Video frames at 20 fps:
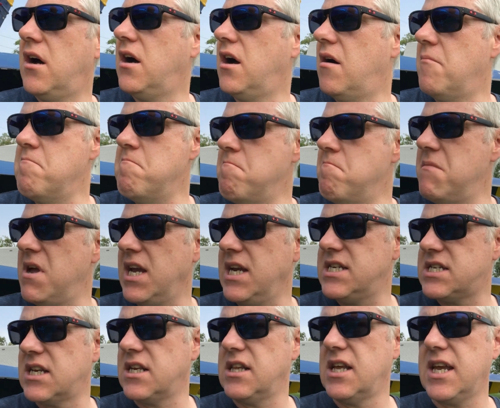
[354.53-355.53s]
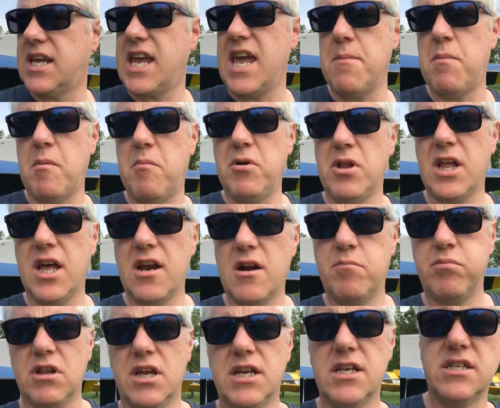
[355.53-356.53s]
Amazingly capable
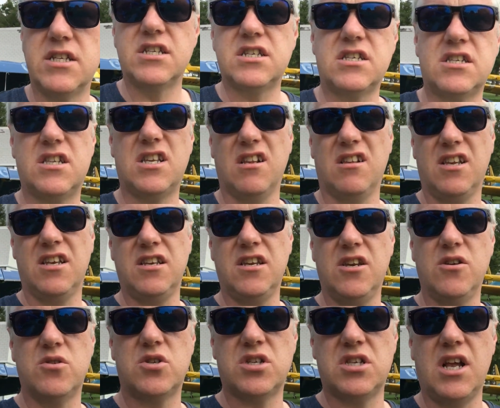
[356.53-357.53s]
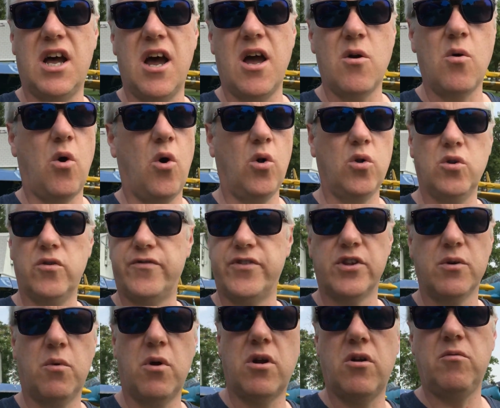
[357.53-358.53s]
aeroplane, still in use now all over
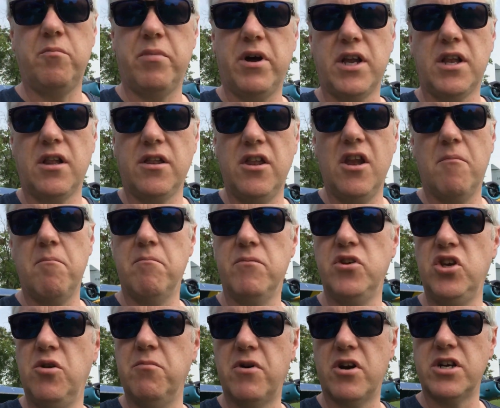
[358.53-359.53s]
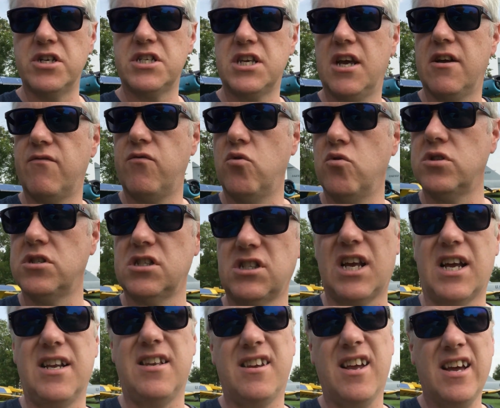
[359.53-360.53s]
the world by numerous air forces,
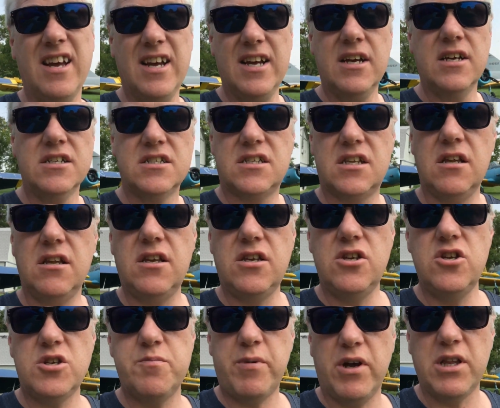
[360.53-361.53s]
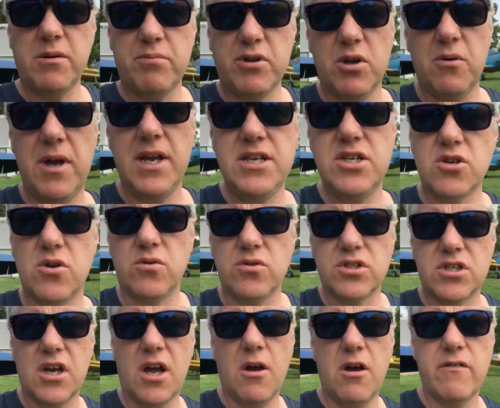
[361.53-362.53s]
and still in use by the Blue
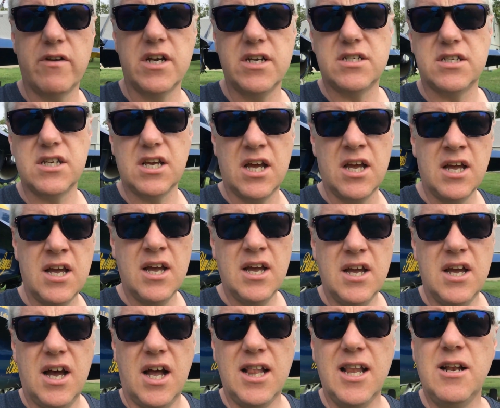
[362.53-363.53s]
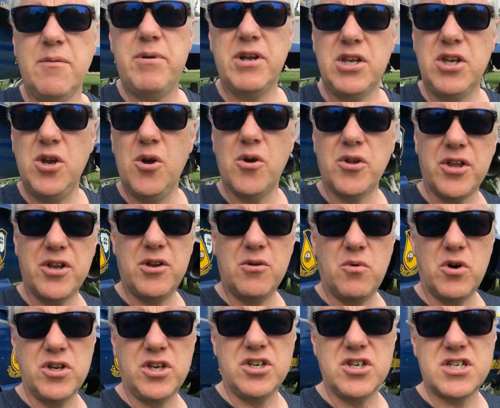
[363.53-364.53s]
Angels. However, it's a little bit newer than the
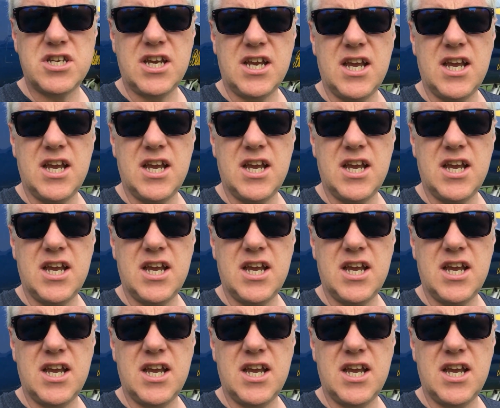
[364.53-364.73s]
one you see